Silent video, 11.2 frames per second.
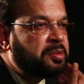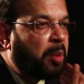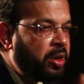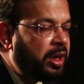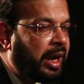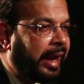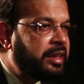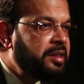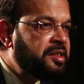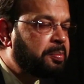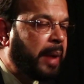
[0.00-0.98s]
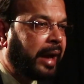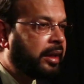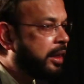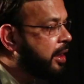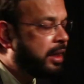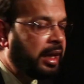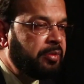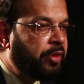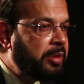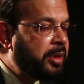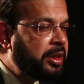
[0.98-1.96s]
spondylitis, backache and
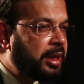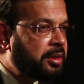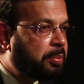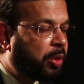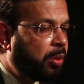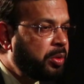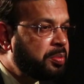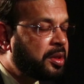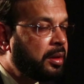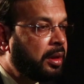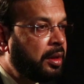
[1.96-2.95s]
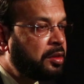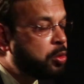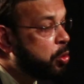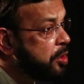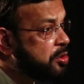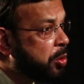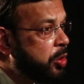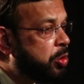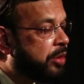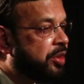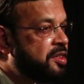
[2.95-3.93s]
very many other problems. So who is going
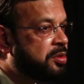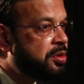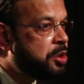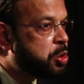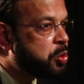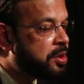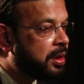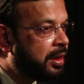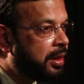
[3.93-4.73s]
to address those issues?